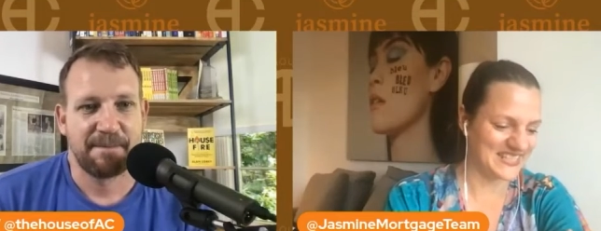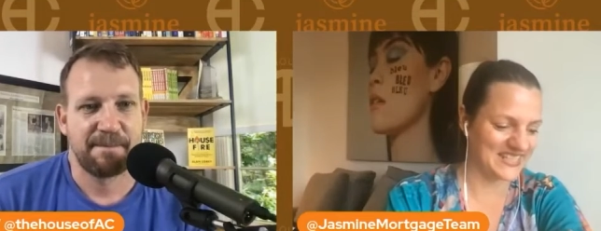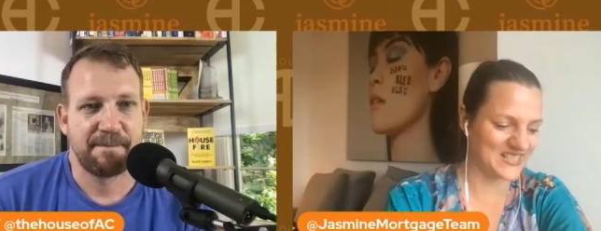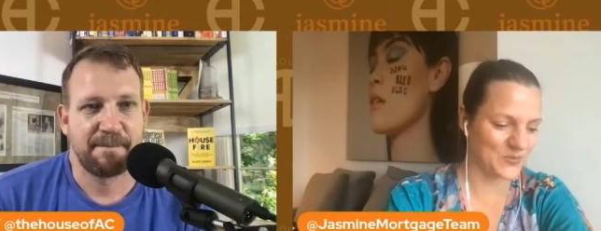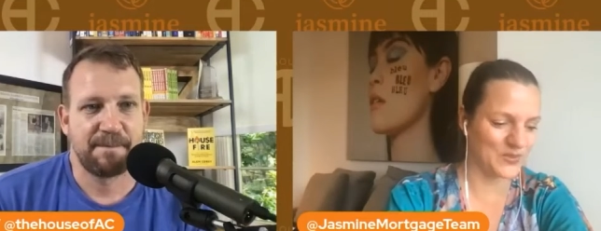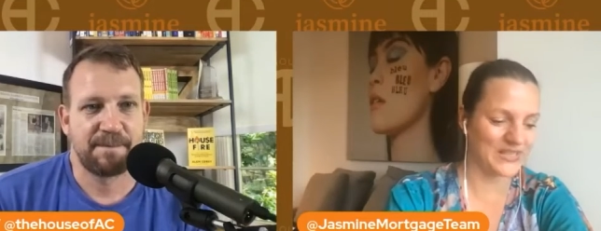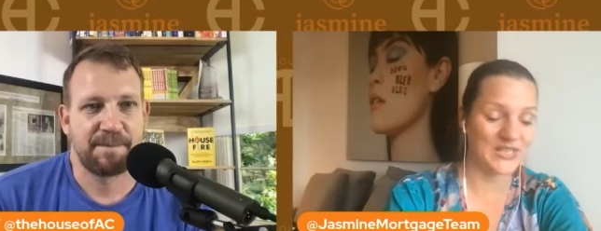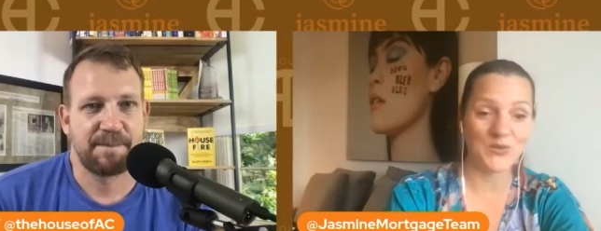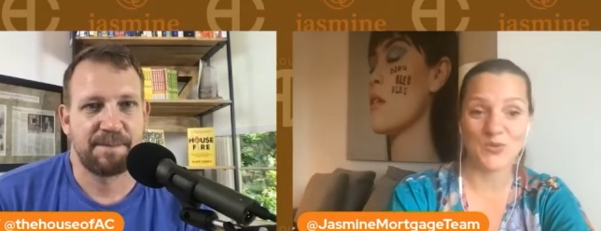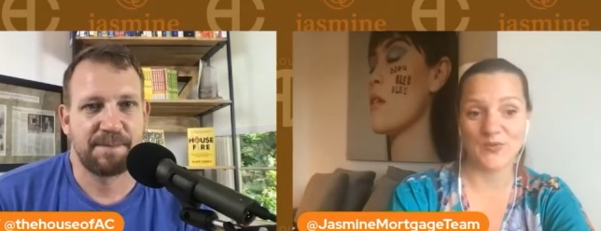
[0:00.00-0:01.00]
Speaker 1: it's really
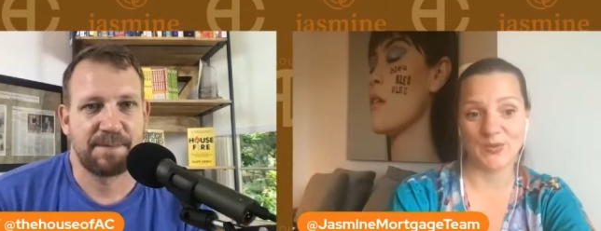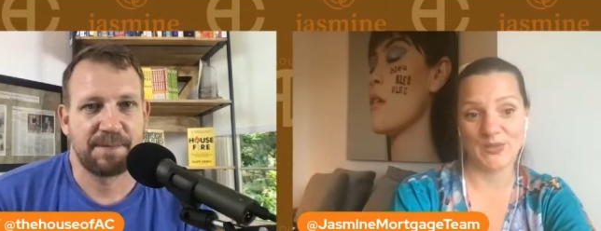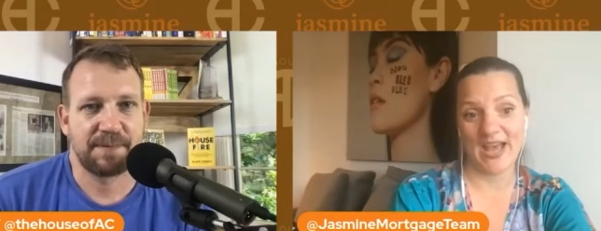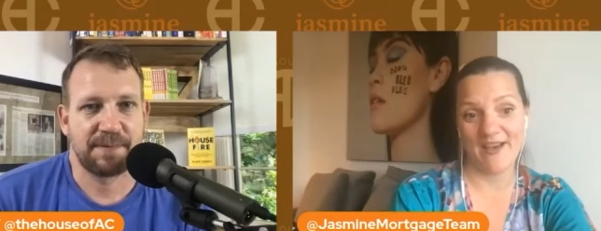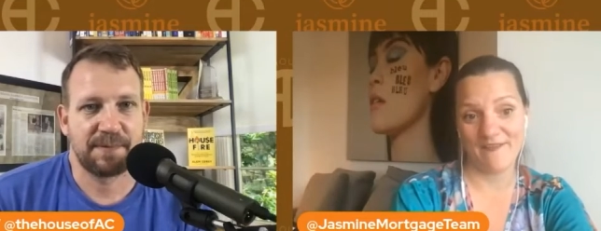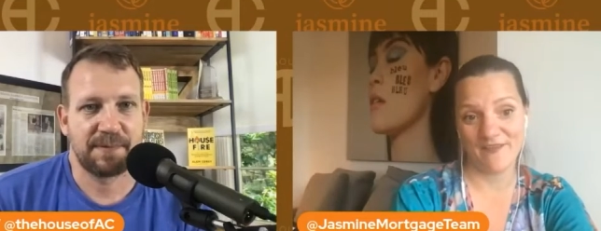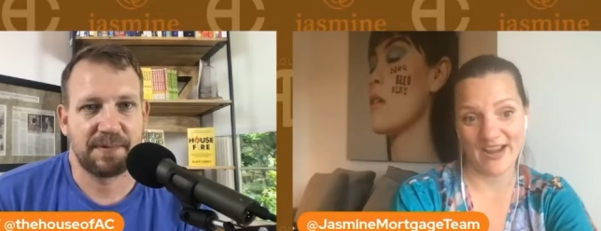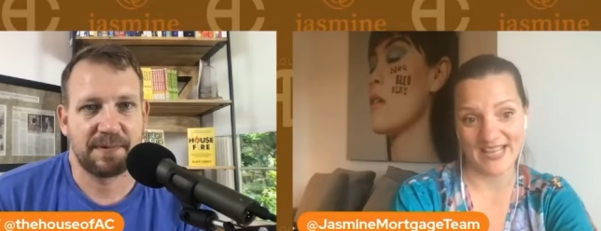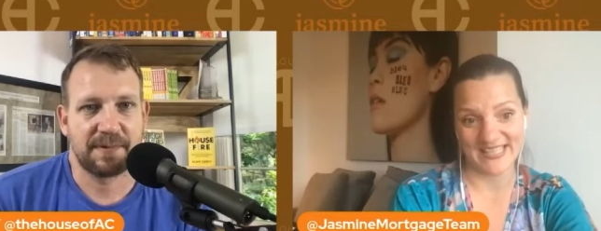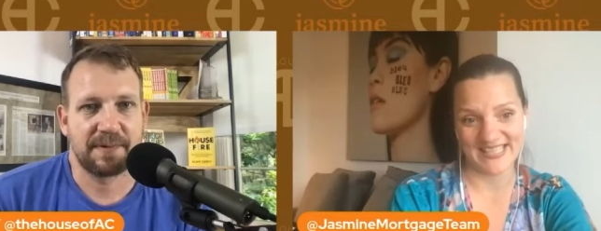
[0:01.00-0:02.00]
useful to have
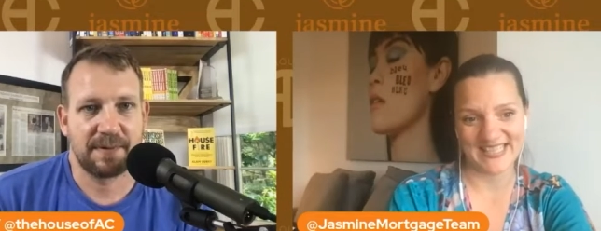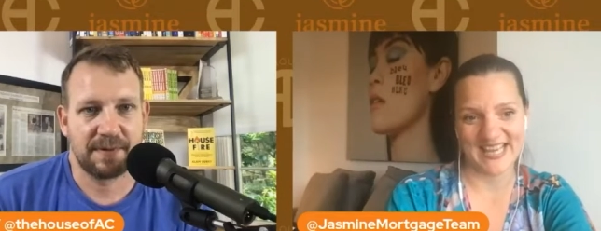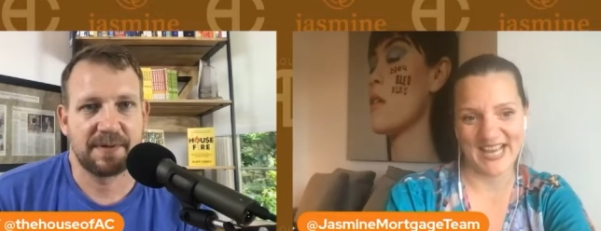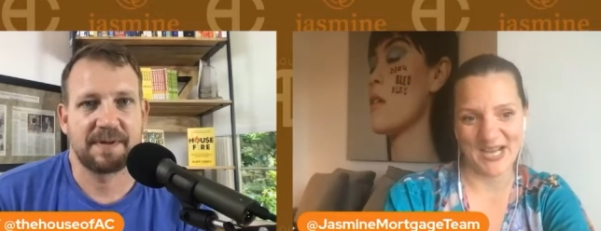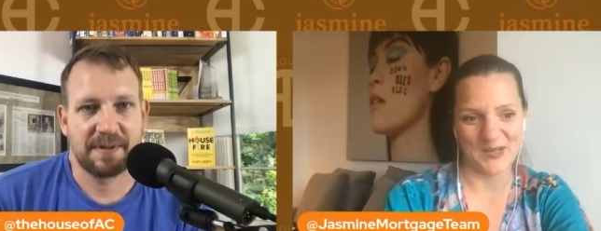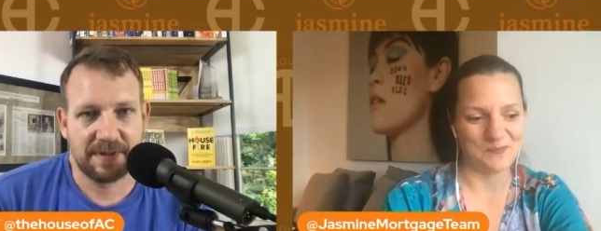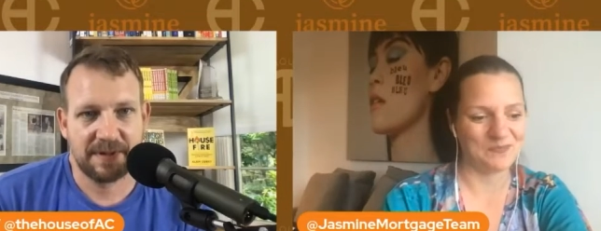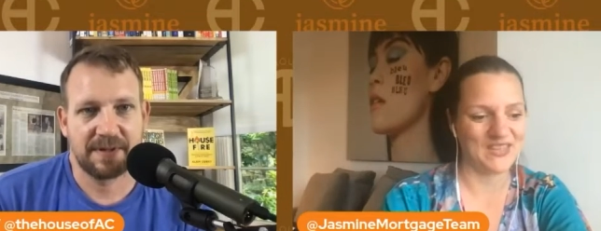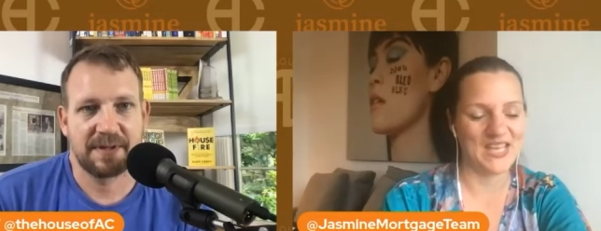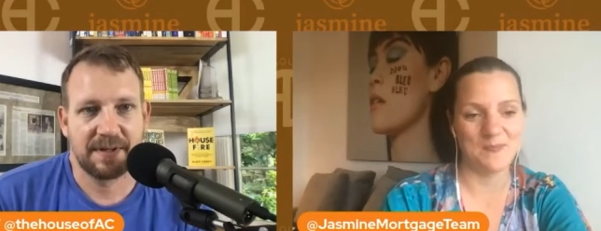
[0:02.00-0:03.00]
friends, um,
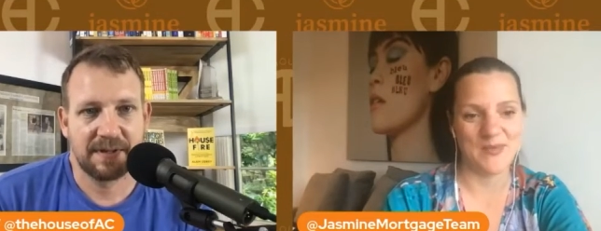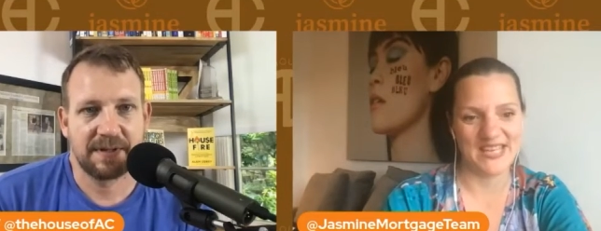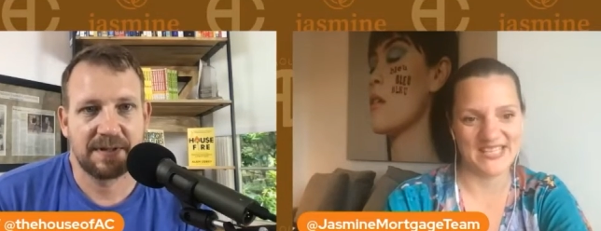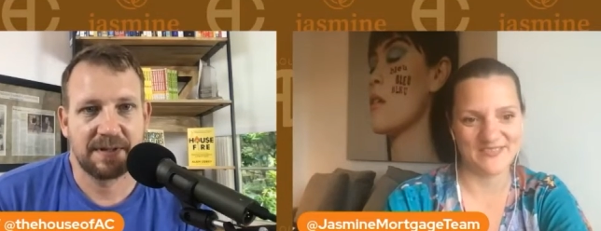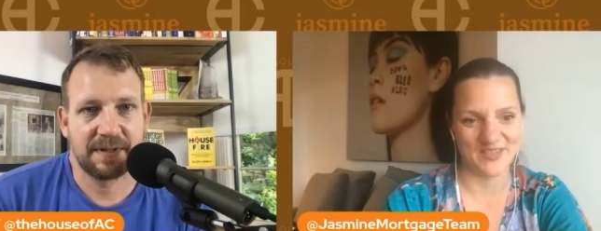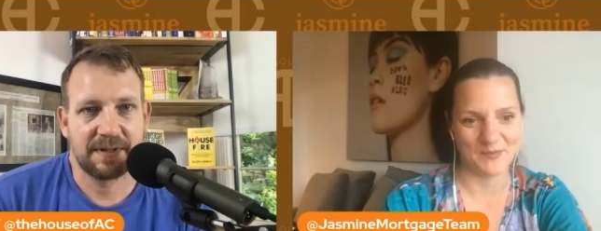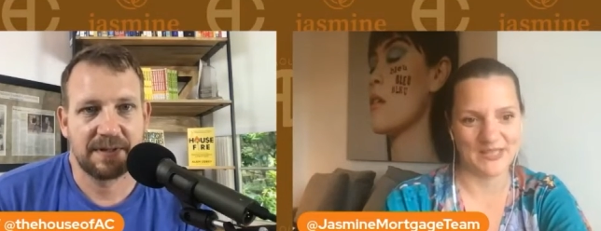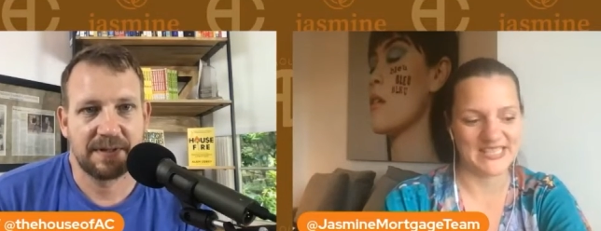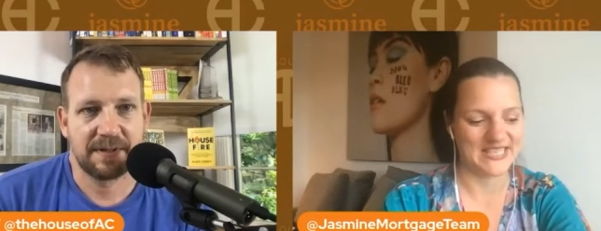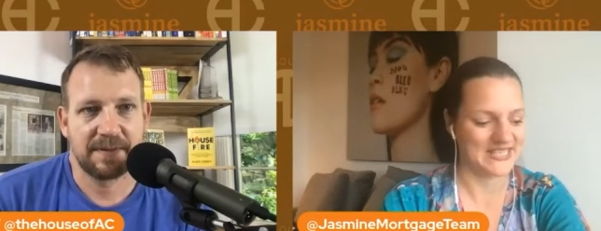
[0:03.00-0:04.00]
in many different
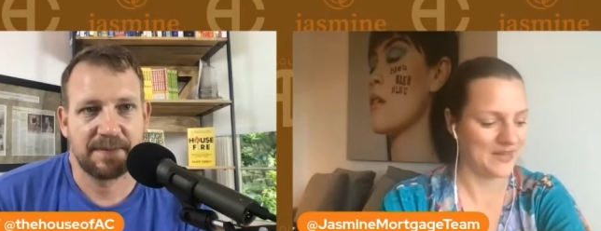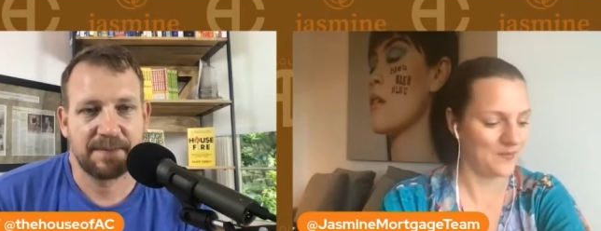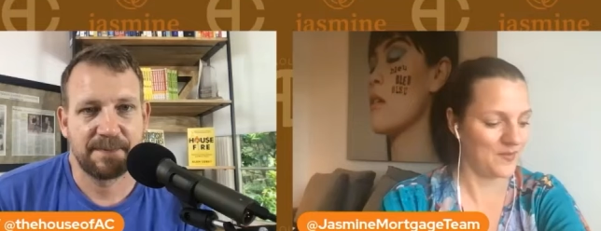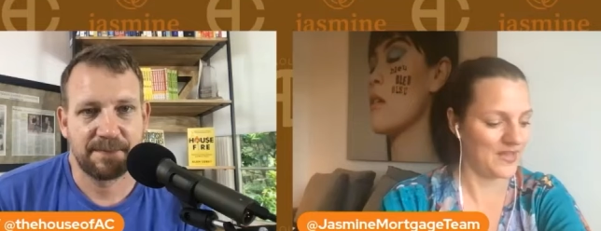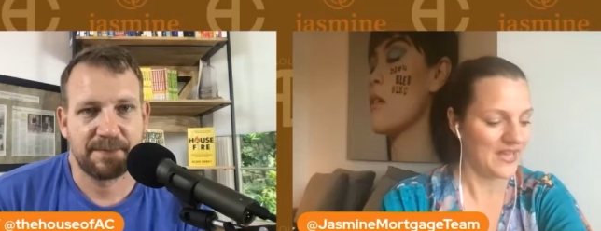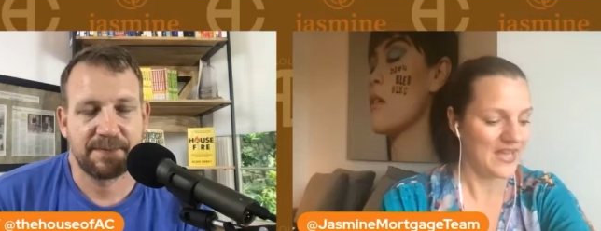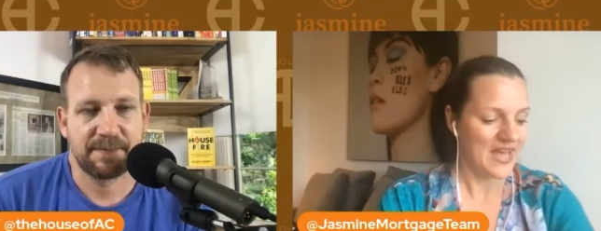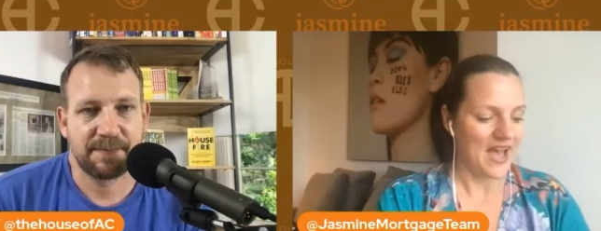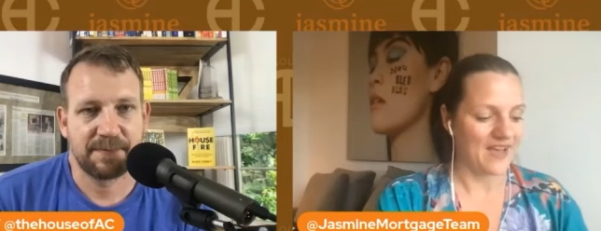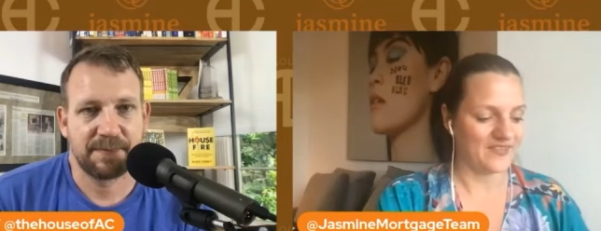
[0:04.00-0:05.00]
places. And we,
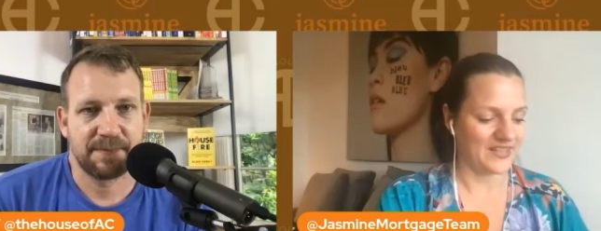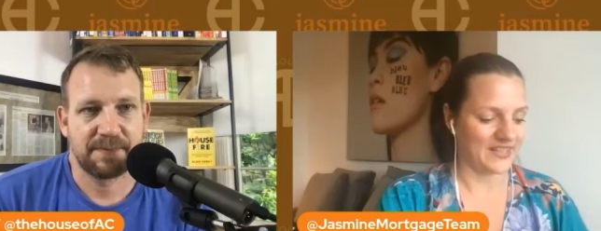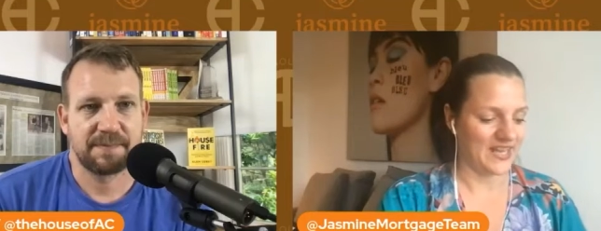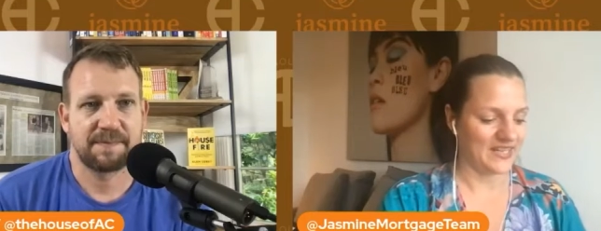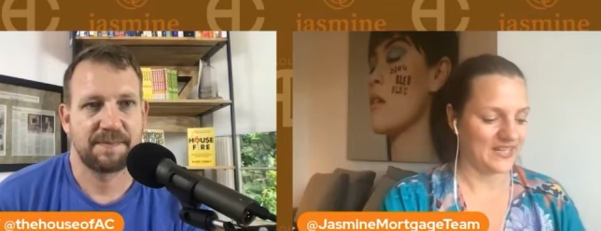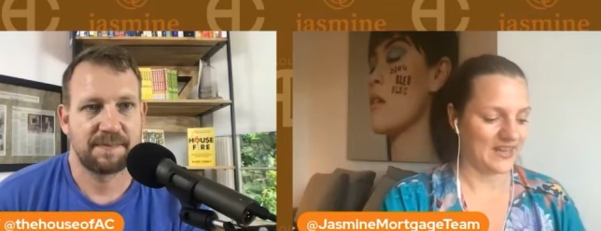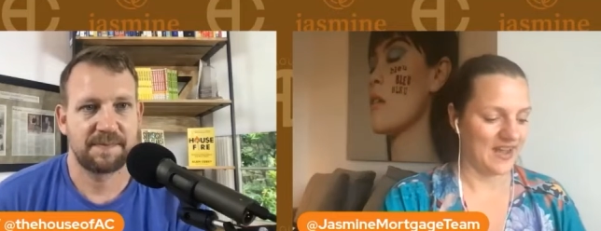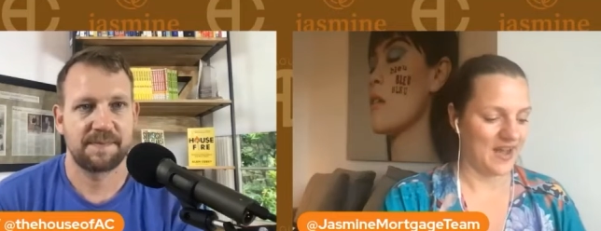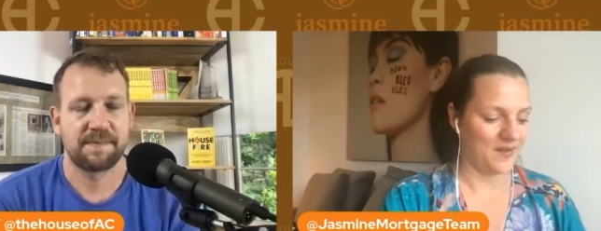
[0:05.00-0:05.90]
I feel like, uh,